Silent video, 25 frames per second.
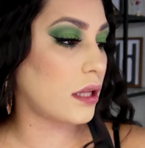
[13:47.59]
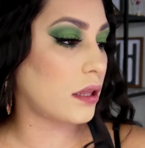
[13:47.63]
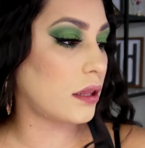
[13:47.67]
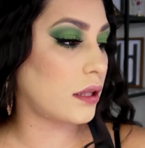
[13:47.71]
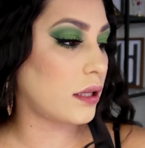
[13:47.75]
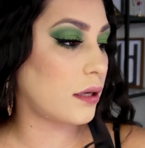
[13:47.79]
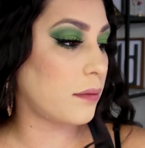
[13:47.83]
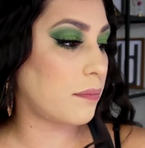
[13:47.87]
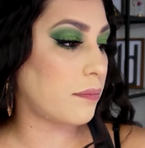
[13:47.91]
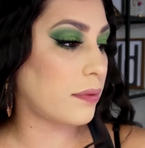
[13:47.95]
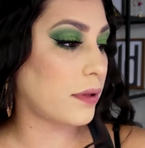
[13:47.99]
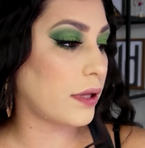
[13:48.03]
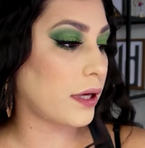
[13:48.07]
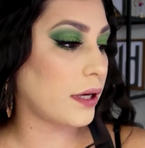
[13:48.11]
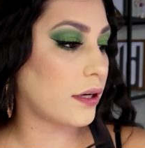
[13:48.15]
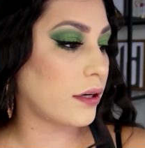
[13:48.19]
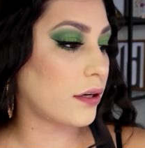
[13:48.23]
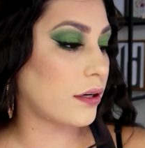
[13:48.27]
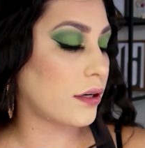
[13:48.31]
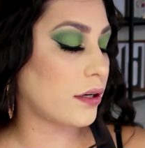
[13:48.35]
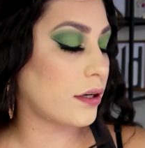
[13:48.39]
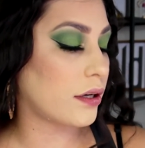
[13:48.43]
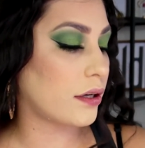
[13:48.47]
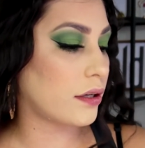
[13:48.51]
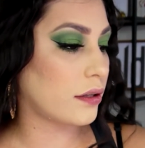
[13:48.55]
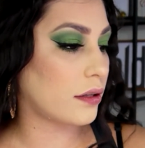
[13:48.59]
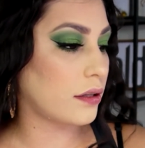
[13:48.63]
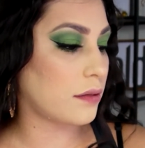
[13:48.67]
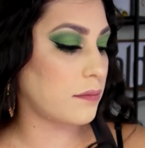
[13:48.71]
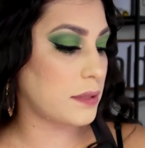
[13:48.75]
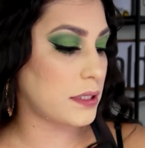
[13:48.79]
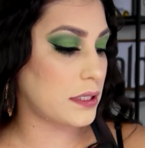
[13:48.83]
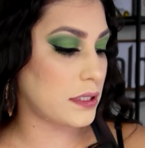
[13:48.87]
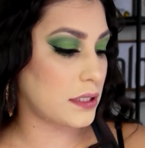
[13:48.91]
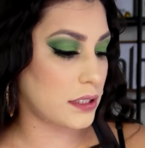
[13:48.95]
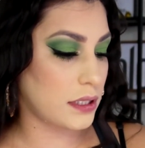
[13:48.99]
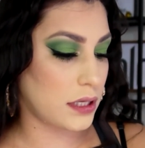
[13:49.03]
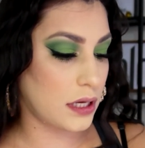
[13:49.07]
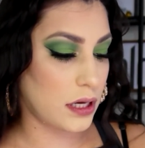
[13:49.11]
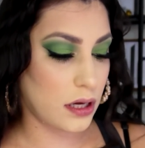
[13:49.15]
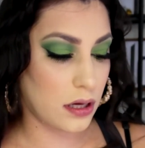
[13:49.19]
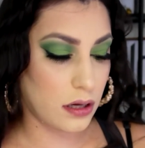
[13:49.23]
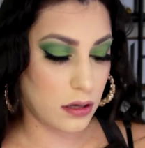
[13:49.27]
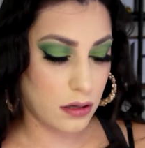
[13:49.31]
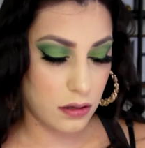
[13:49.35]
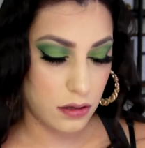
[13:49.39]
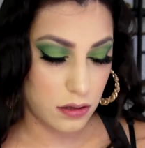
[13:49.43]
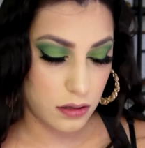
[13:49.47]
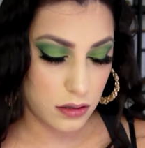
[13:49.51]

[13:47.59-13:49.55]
lip liner, let me see,